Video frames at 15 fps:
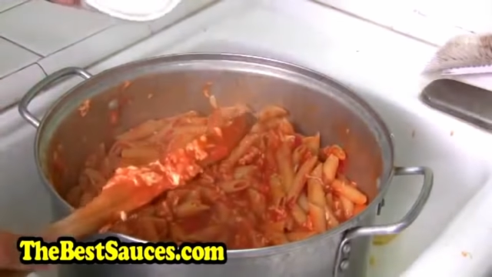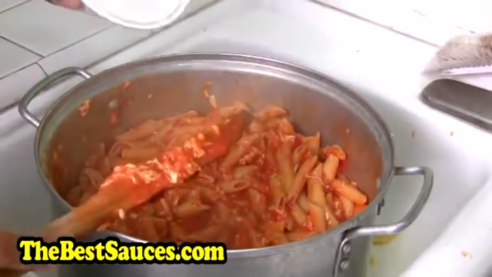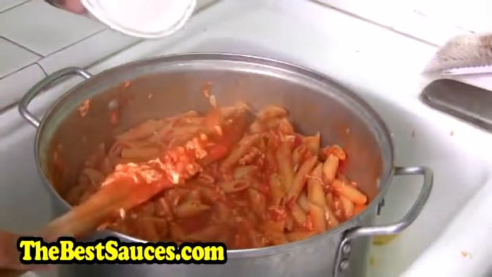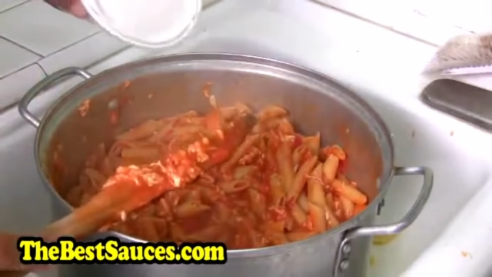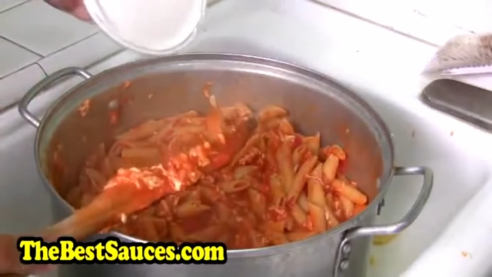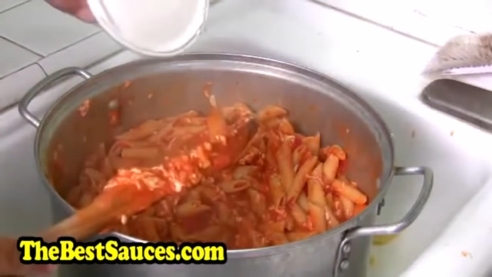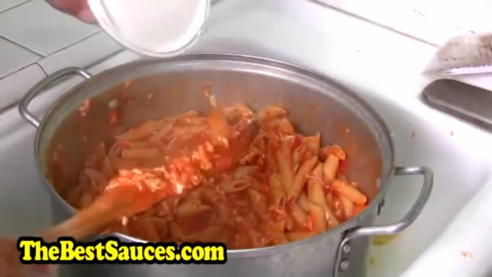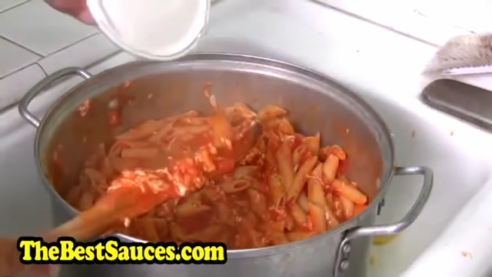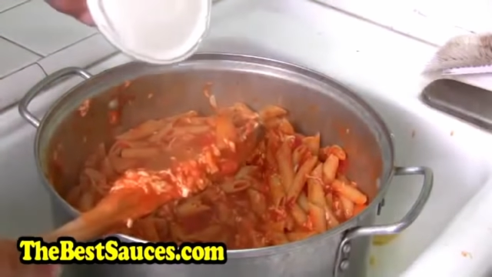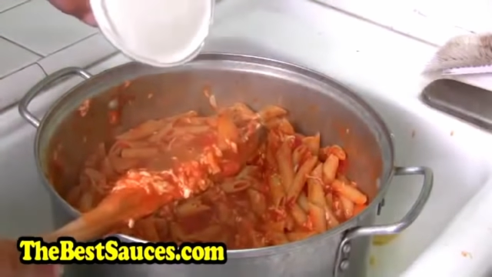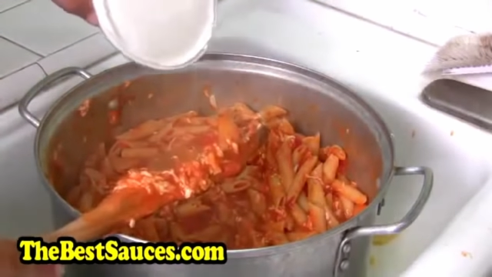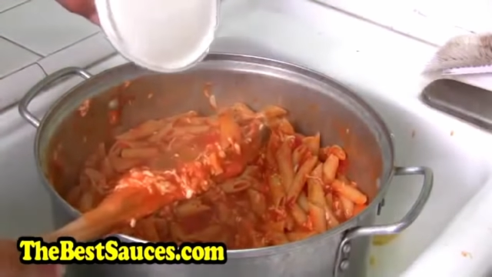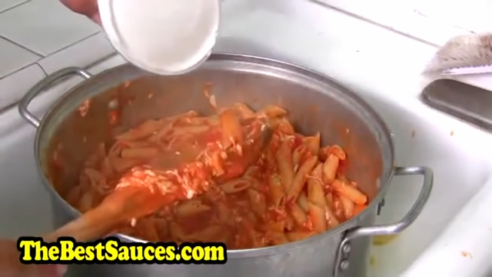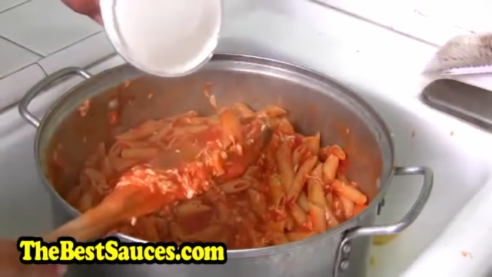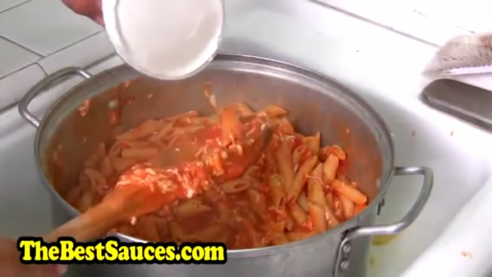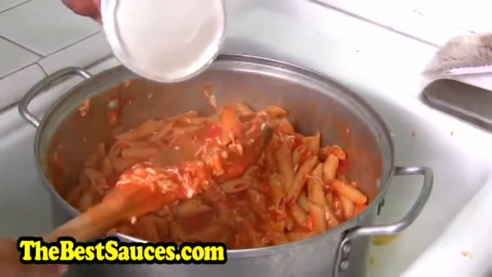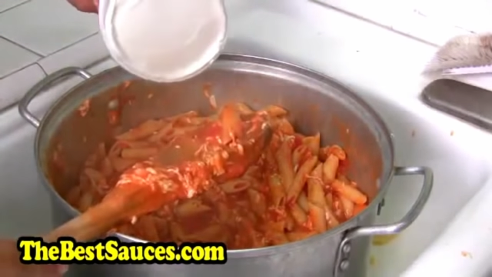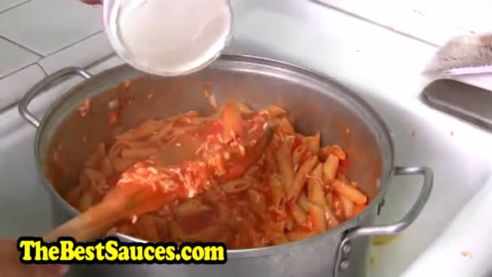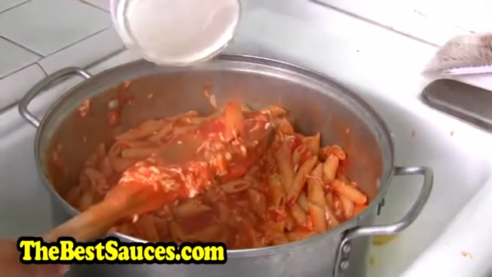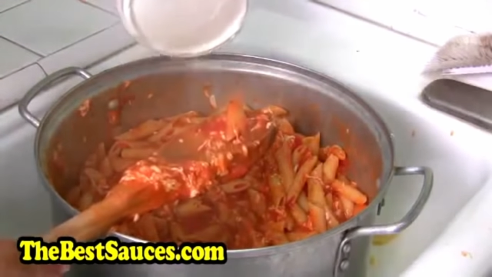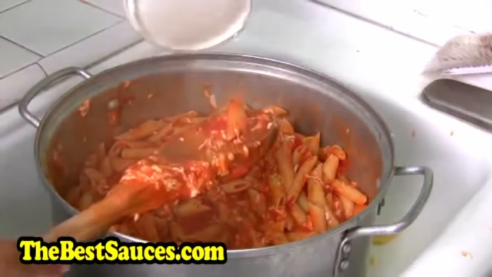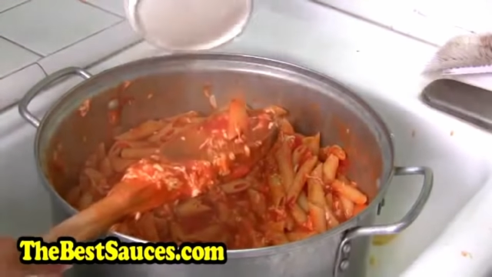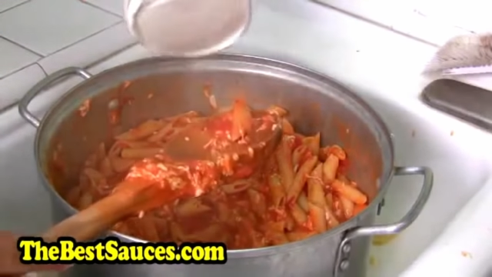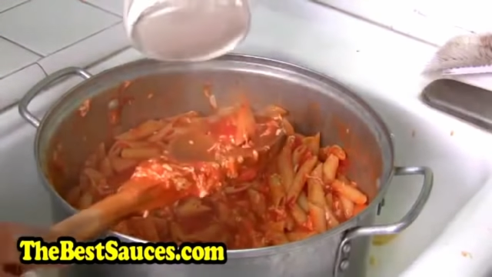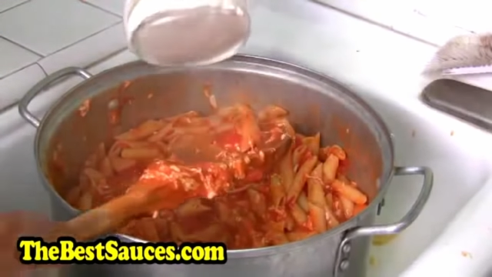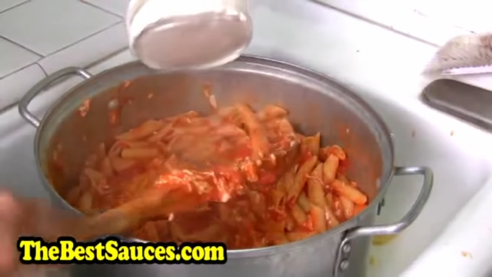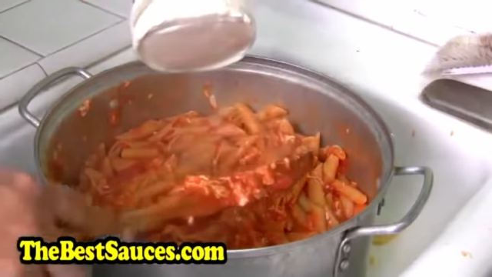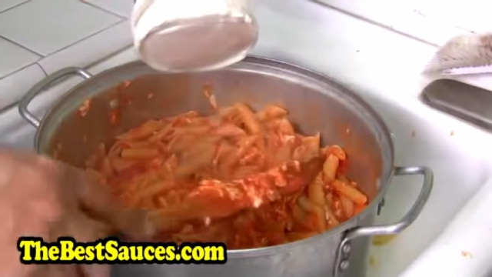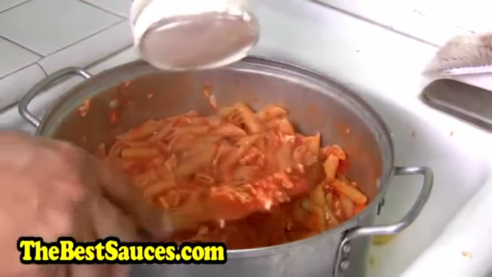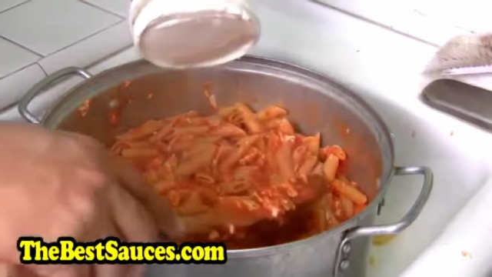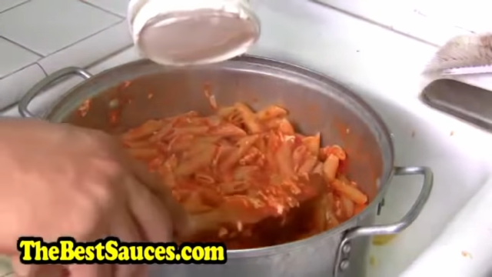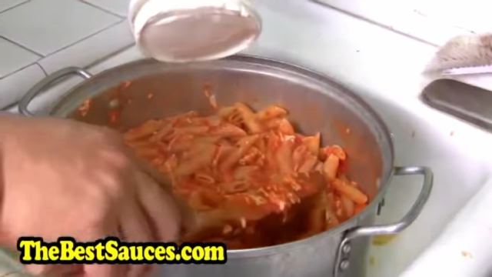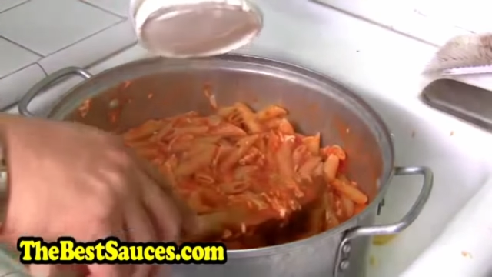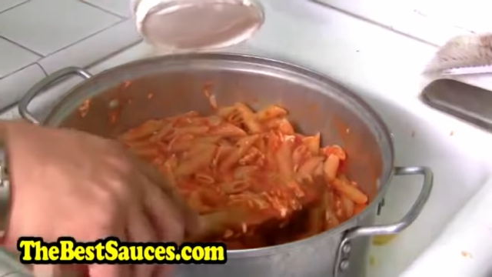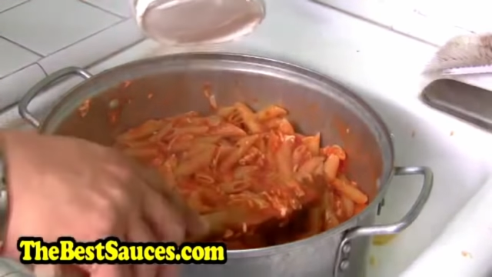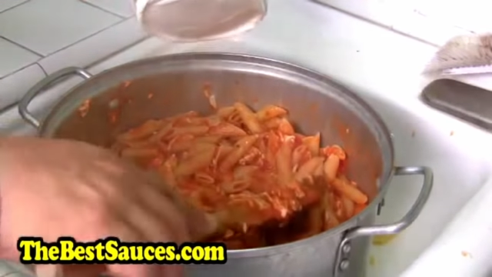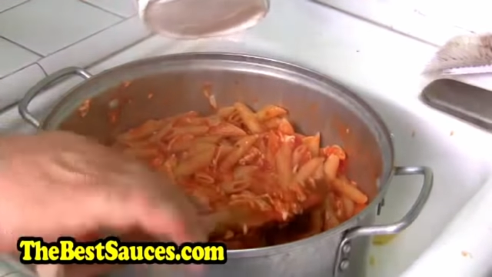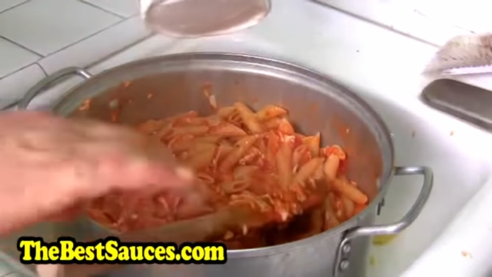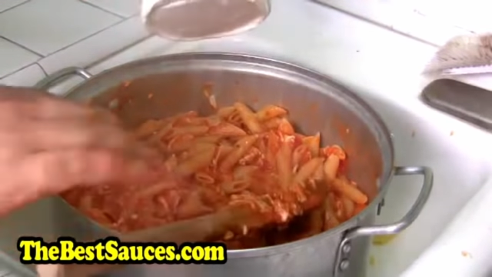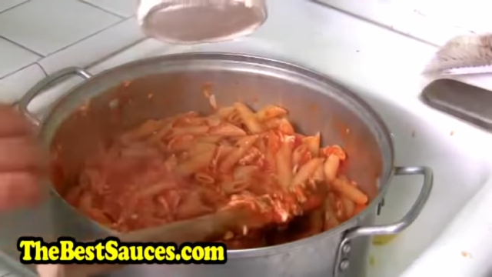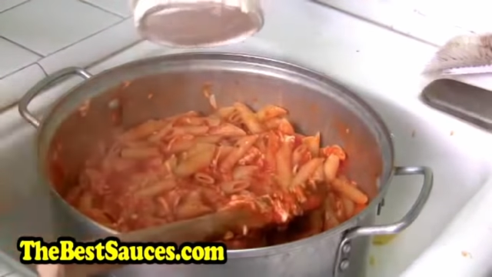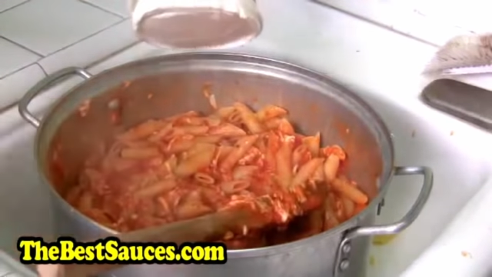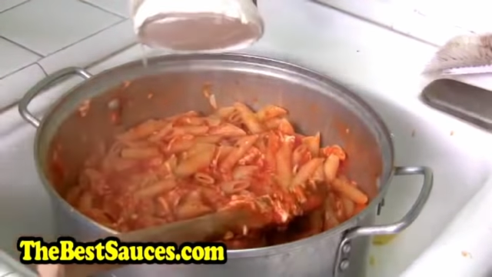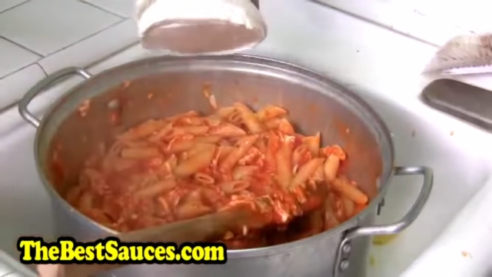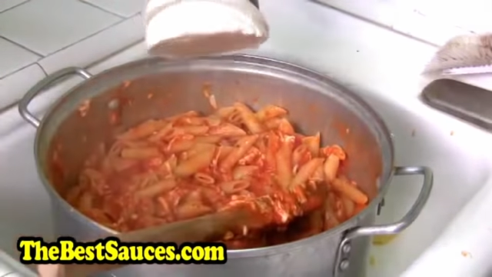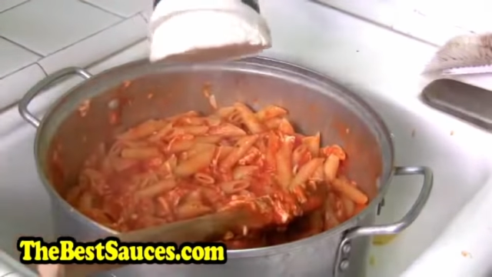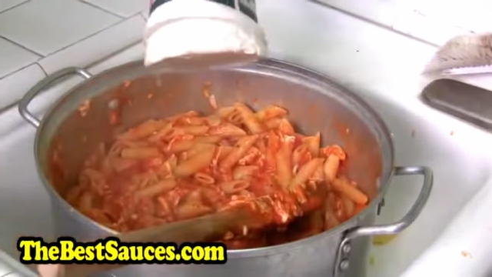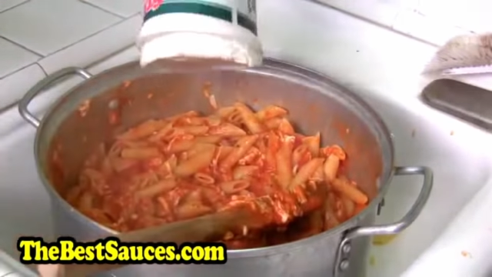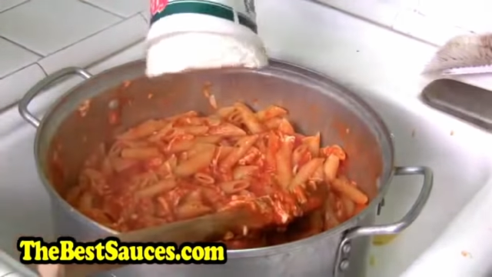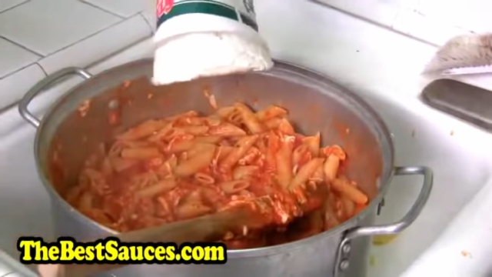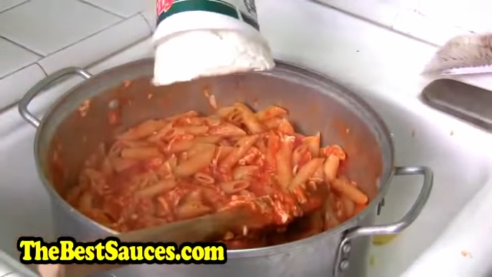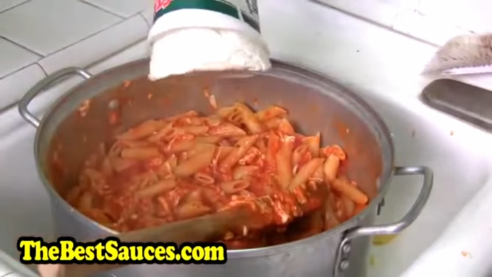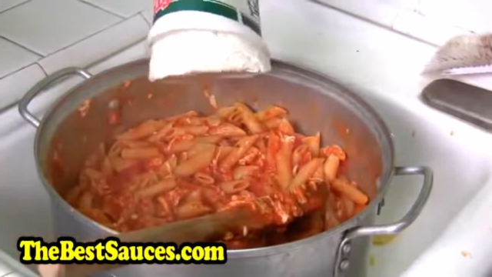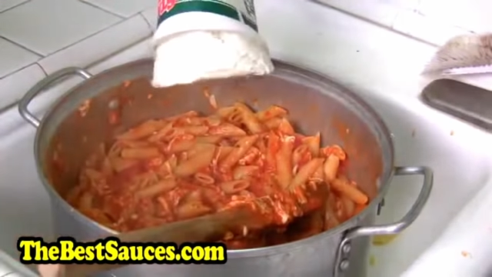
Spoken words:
Nobody's mouth can be seen.